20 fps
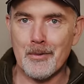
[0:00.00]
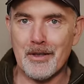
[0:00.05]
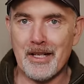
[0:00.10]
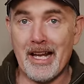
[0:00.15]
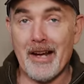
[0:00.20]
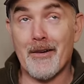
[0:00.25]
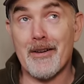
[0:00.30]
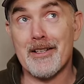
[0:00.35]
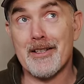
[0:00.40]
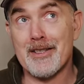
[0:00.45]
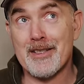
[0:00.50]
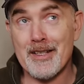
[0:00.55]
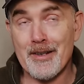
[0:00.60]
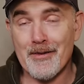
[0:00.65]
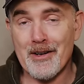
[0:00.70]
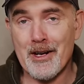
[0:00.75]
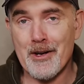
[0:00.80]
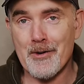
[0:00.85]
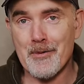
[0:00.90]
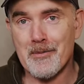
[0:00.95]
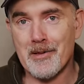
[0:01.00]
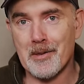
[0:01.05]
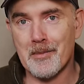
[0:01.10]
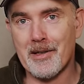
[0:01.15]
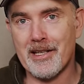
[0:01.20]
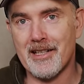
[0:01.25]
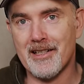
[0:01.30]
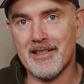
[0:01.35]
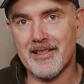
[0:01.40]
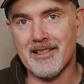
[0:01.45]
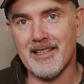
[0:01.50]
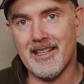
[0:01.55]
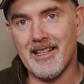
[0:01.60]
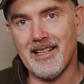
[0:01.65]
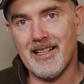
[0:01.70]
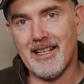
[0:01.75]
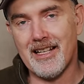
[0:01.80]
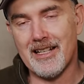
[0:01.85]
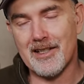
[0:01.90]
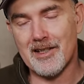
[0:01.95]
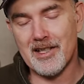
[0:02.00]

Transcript: we're now at 700 millimeters, and